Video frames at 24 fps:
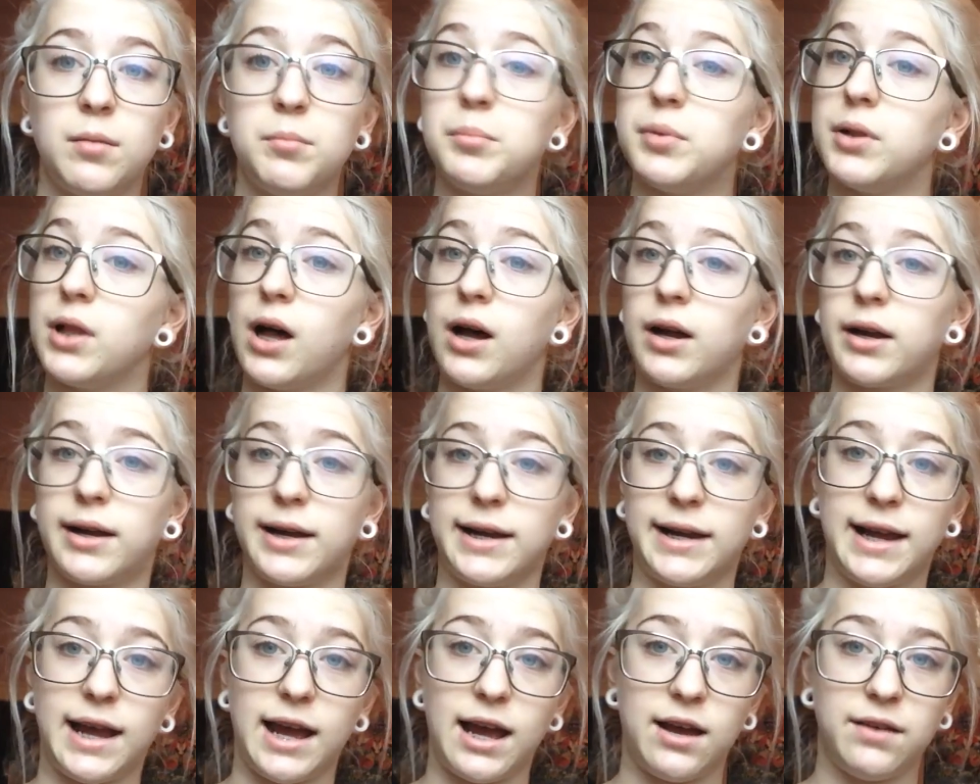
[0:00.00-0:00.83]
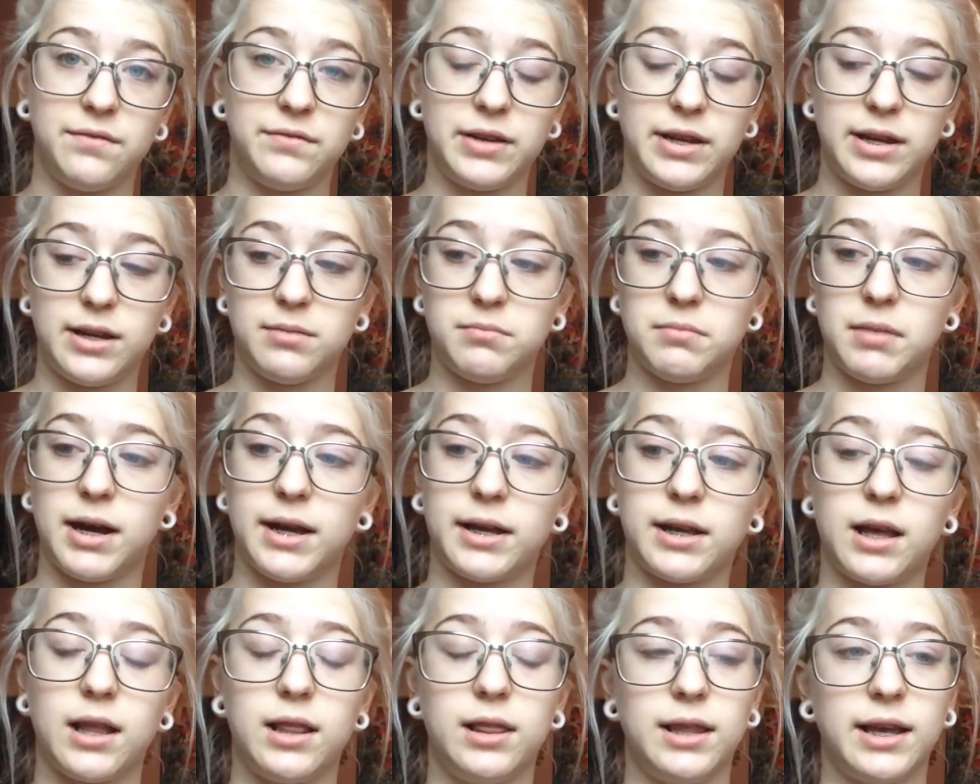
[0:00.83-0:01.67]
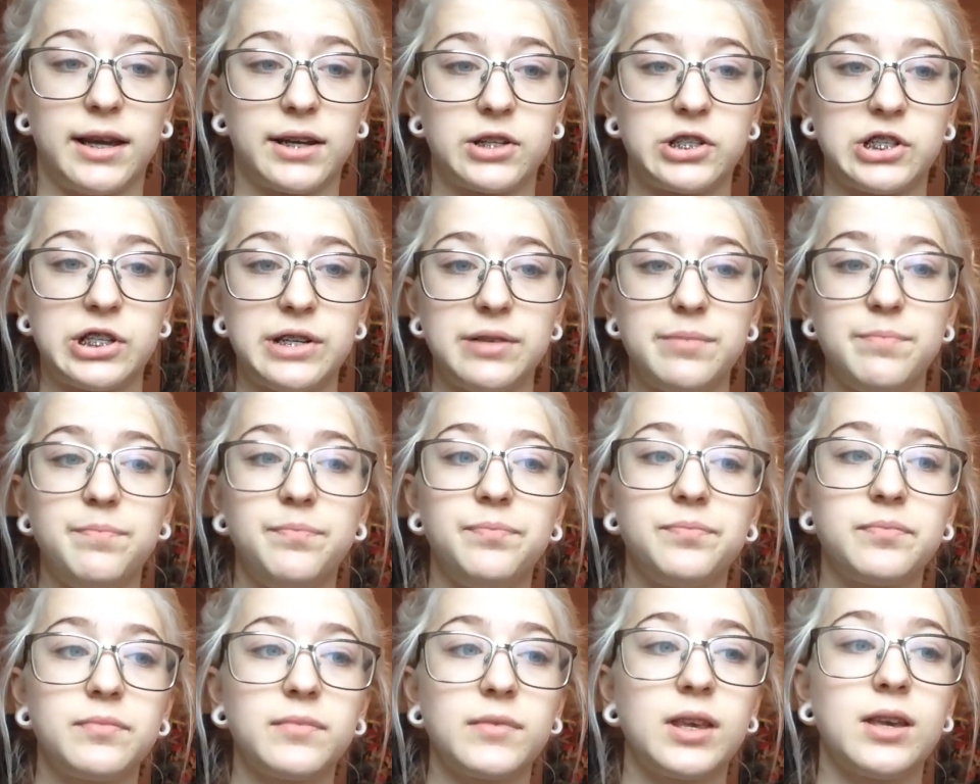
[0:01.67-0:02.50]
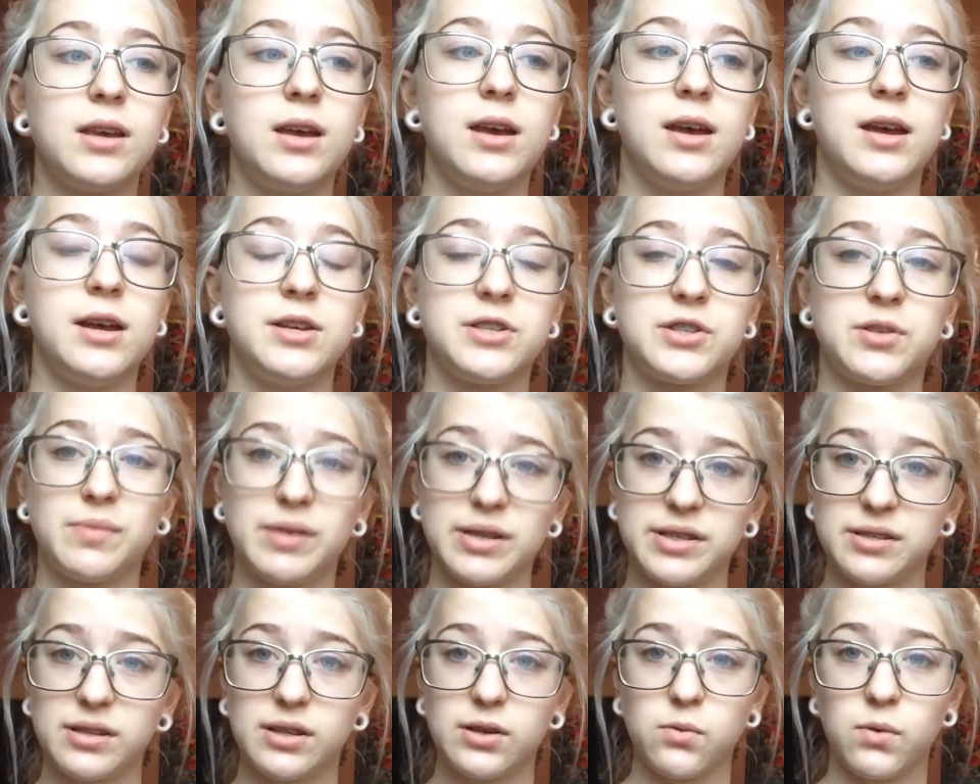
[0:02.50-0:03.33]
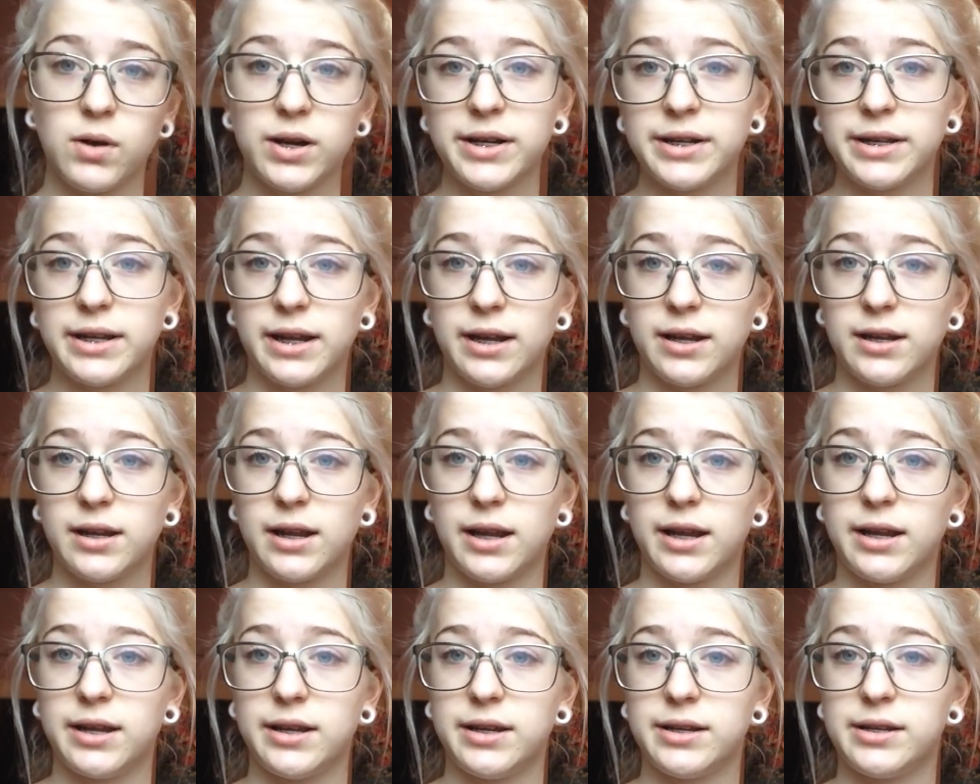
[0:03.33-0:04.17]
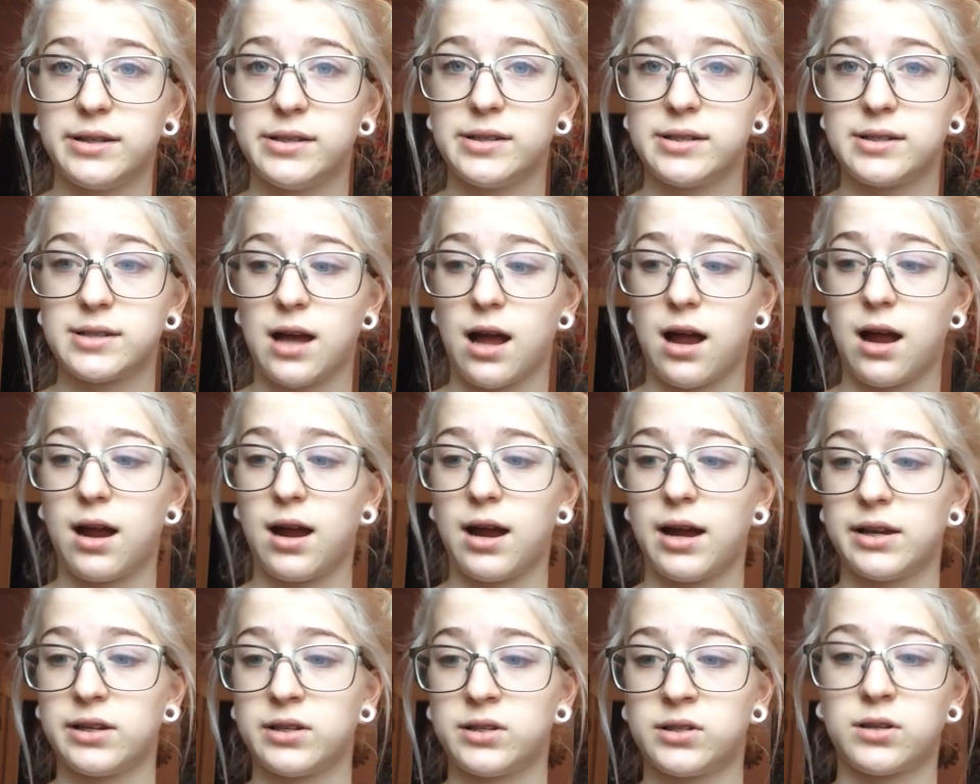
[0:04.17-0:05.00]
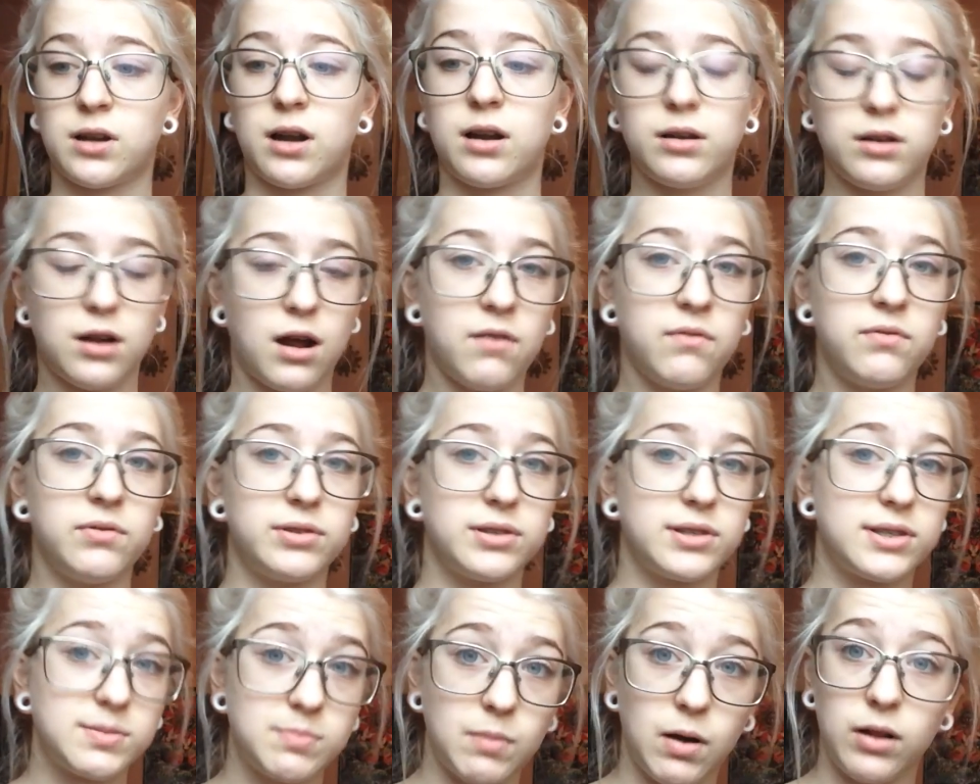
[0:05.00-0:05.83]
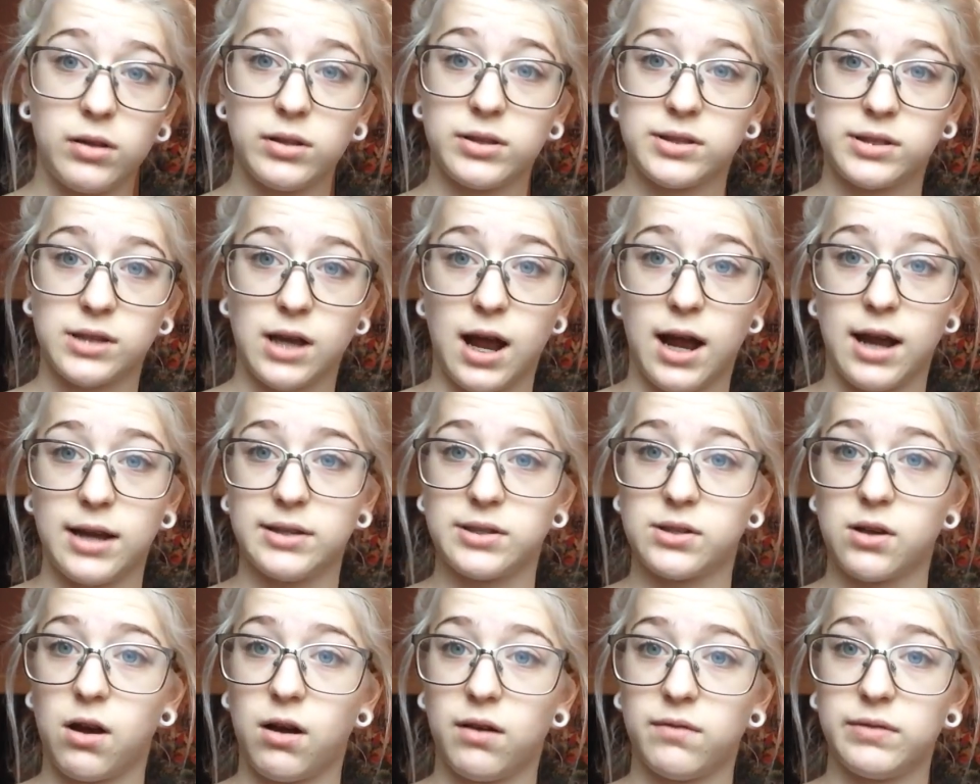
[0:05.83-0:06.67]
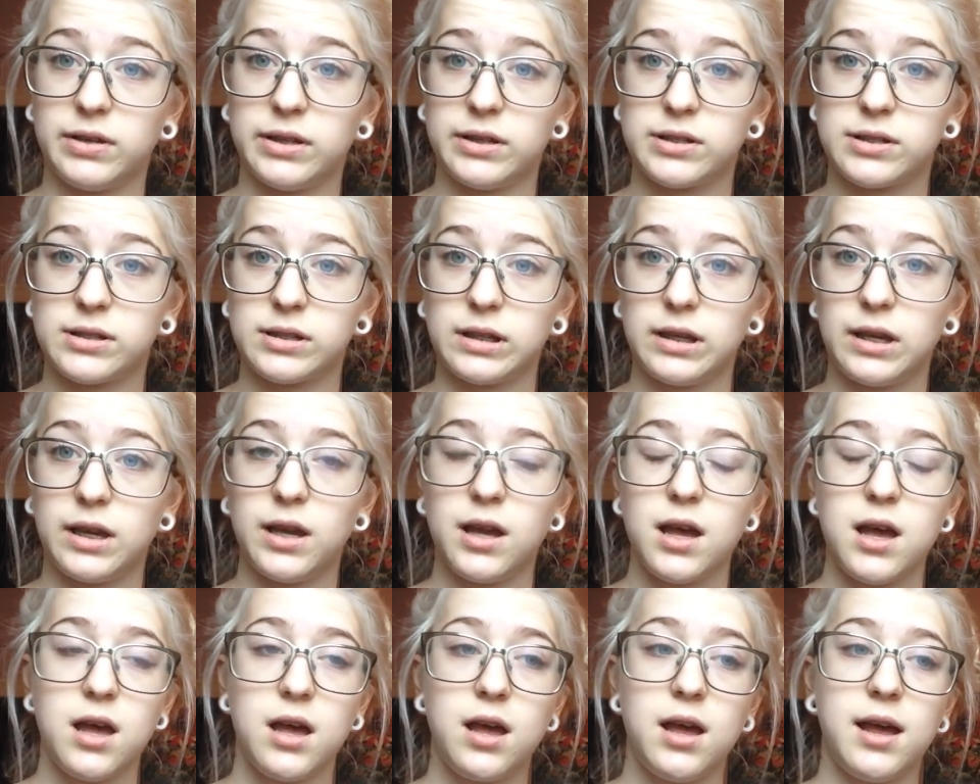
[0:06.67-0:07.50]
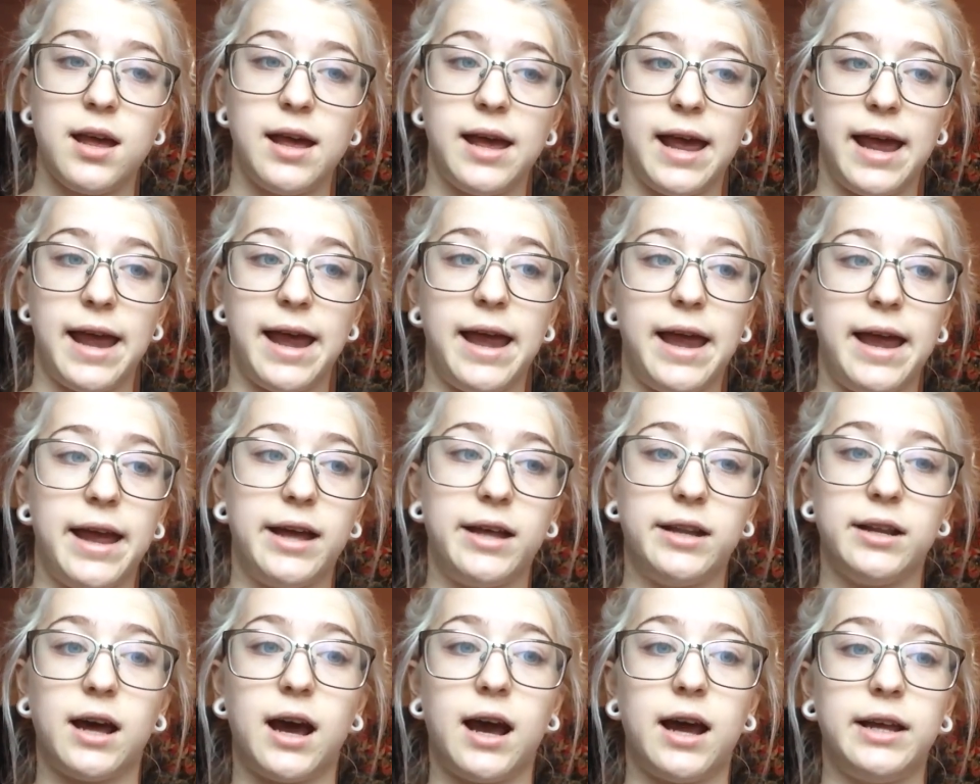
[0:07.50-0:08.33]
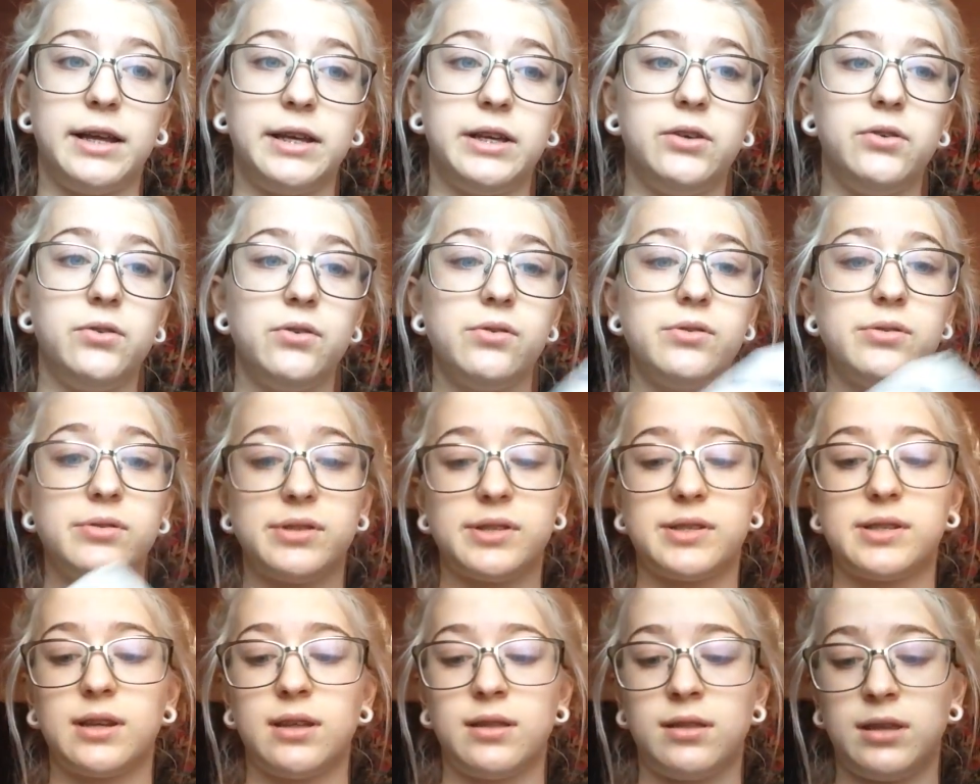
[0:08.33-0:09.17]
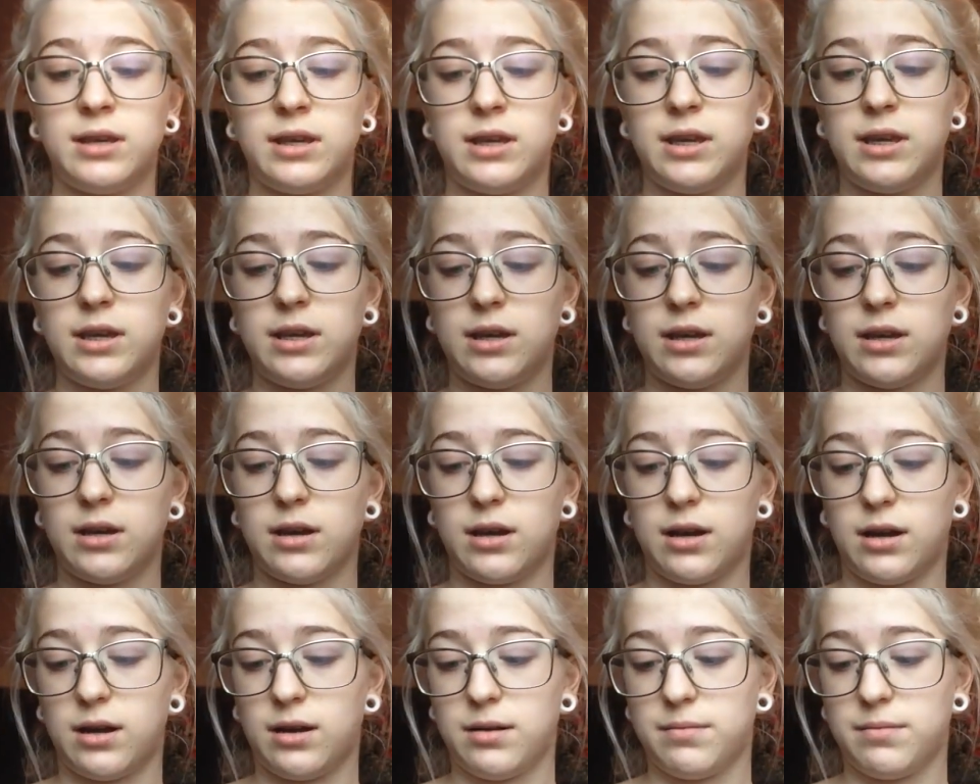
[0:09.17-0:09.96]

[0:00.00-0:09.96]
plug I have in my collection. So basically what I did is I started off with the smallest size, obviously, and I used the,